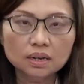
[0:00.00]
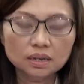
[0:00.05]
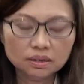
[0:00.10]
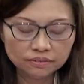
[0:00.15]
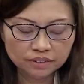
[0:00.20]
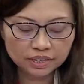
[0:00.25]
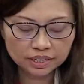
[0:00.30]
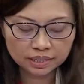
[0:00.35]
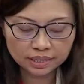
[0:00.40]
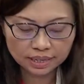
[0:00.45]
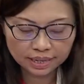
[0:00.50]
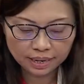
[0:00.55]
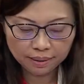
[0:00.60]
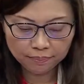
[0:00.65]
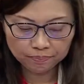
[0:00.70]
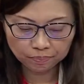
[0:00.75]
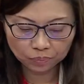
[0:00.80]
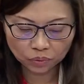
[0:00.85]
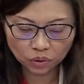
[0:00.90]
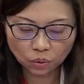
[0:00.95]
Firstly,
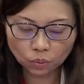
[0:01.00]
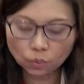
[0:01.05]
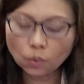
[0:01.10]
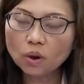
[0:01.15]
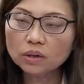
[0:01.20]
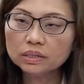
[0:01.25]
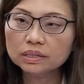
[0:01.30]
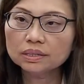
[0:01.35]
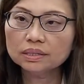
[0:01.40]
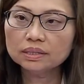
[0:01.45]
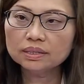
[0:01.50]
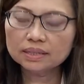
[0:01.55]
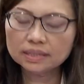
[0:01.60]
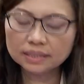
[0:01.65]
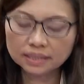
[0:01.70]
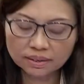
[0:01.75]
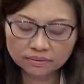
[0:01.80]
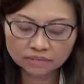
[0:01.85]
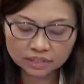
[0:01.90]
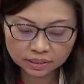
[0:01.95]
was the
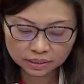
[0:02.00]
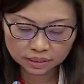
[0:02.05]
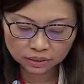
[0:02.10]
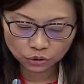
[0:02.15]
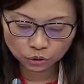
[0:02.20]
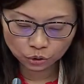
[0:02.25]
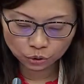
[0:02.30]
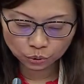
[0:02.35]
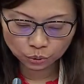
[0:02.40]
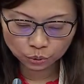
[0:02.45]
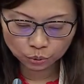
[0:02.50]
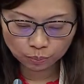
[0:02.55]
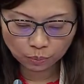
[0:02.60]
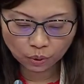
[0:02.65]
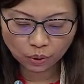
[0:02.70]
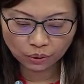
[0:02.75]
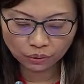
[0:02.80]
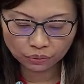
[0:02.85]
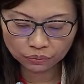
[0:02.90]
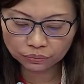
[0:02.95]

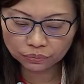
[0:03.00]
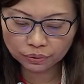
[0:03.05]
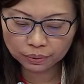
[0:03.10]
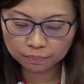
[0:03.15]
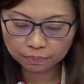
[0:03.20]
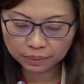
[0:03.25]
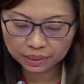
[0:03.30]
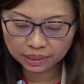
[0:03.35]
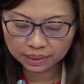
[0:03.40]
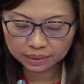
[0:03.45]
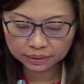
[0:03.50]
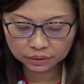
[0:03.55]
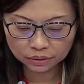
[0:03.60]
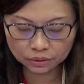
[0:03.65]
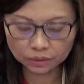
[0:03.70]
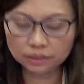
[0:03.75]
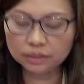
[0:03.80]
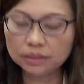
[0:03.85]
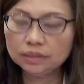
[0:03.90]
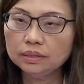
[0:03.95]
$72.3 billion
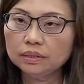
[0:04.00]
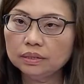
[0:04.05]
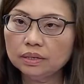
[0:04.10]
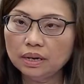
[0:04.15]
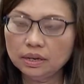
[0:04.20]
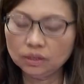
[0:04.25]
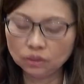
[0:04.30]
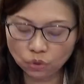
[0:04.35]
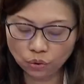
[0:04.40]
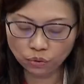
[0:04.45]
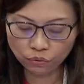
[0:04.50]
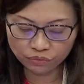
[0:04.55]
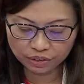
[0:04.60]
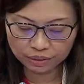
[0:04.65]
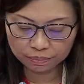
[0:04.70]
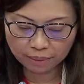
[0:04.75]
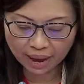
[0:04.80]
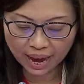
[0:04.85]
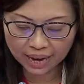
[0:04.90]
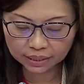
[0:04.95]
in
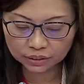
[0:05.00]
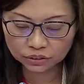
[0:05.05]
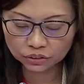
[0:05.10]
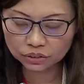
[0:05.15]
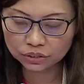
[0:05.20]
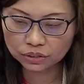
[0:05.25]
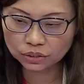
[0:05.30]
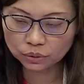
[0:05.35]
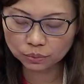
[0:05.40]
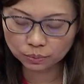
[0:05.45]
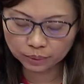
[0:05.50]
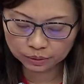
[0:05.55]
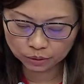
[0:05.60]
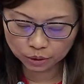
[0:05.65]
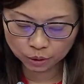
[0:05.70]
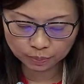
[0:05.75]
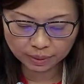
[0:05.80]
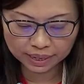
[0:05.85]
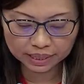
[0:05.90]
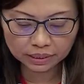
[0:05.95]
COVID packages well
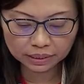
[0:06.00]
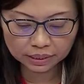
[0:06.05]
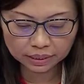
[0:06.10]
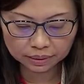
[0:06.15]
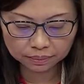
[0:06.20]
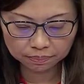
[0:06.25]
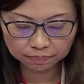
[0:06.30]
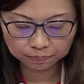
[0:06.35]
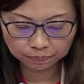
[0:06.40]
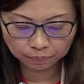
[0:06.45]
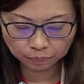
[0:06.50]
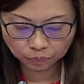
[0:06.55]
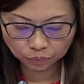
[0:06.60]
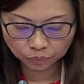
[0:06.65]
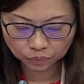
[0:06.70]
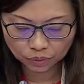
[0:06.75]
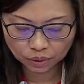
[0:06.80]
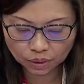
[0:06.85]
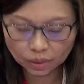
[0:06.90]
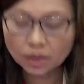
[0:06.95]
spent?
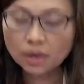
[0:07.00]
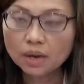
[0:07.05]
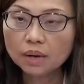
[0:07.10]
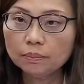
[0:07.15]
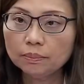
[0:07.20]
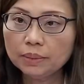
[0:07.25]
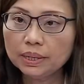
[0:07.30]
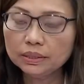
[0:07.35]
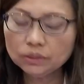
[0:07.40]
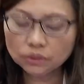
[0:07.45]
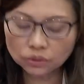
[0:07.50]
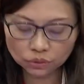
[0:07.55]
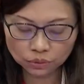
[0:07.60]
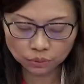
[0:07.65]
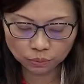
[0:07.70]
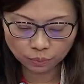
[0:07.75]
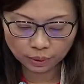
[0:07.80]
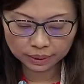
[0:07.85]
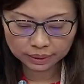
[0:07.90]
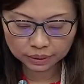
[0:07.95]
Based
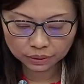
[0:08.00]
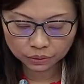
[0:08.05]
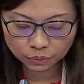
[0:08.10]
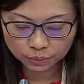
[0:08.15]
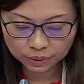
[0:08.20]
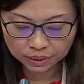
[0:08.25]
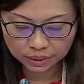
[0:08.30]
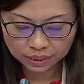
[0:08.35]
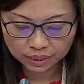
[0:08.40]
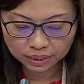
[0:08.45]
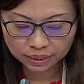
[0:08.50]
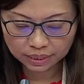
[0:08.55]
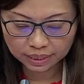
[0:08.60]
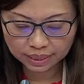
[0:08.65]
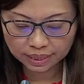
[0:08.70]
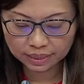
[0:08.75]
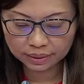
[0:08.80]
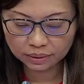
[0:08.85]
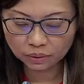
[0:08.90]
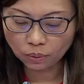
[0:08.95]
on what is written
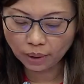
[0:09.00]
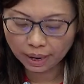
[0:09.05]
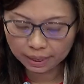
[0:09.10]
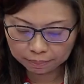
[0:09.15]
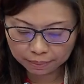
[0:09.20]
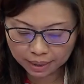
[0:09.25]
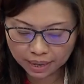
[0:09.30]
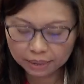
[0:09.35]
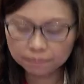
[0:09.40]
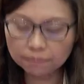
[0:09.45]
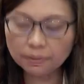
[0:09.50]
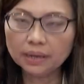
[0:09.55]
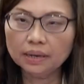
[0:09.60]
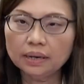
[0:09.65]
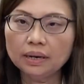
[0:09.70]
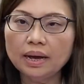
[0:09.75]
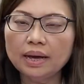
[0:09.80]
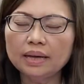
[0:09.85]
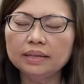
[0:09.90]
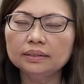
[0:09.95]
in the white
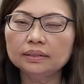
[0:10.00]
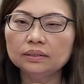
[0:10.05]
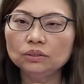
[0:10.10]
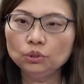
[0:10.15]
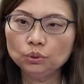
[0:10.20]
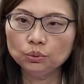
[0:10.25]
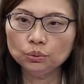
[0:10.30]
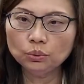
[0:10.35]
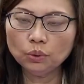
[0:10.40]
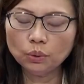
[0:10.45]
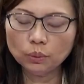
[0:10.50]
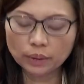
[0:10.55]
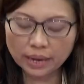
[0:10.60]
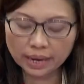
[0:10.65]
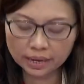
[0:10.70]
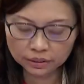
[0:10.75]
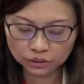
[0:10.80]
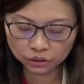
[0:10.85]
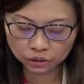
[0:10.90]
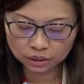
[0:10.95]
paper and the two
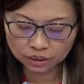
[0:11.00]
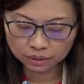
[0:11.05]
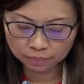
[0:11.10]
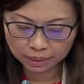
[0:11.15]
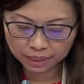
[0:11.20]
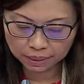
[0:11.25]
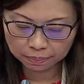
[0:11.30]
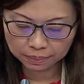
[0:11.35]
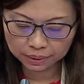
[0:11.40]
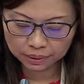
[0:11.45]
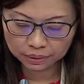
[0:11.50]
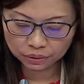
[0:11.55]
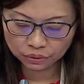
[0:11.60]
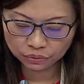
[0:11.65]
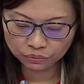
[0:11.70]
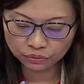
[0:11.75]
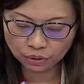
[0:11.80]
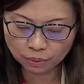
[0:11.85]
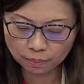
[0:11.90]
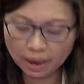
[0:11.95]
occasional papers
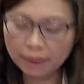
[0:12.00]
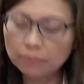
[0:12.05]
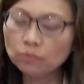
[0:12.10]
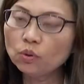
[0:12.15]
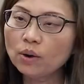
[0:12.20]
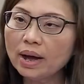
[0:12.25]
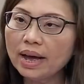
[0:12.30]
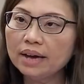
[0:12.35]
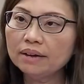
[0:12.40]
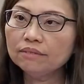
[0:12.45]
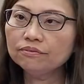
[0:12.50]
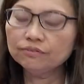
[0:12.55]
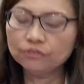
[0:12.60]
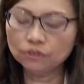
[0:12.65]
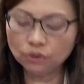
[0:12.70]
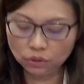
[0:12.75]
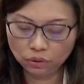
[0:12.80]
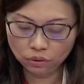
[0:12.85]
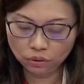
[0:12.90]
from MOF